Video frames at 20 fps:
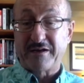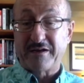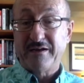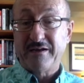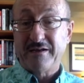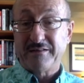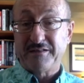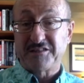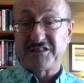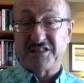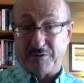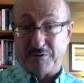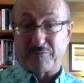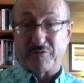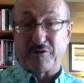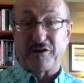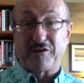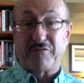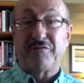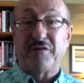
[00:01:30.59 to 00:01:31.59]
This has been
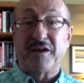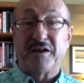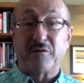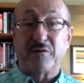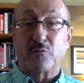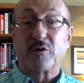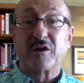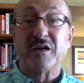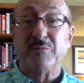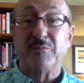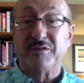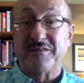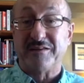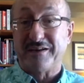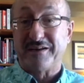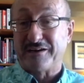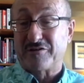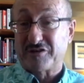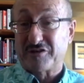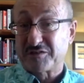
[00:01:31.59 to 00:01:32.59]
really fun working with an
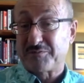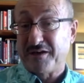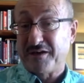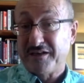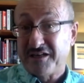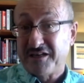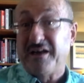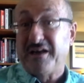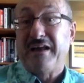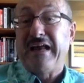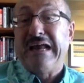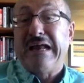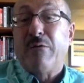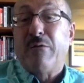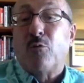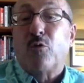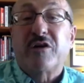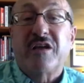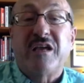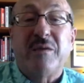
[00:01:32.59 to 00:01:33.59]

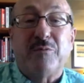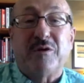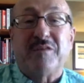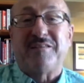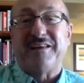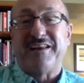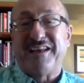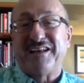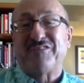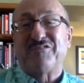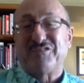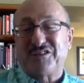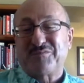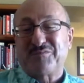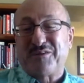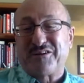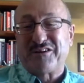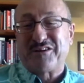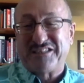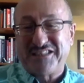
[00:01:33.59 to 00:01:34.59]

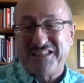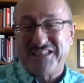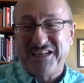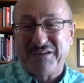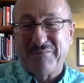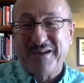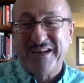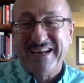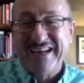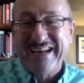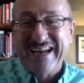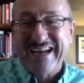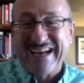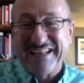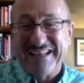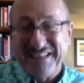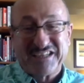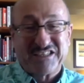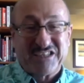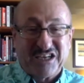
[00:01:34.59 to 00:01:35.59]
interdisciplinary team. I
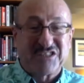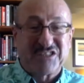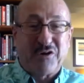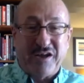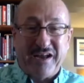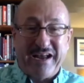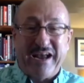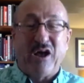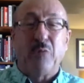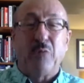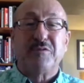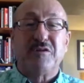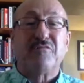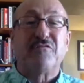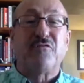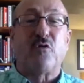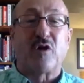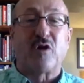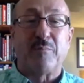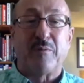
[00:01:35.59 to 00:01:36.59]
think it's also helped
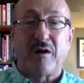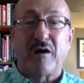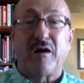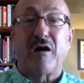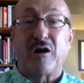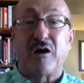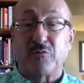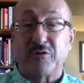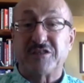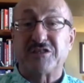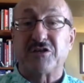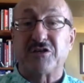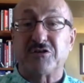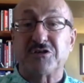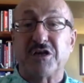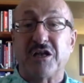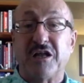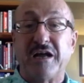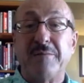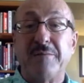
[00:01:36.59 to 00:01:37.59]
inform our research a lot.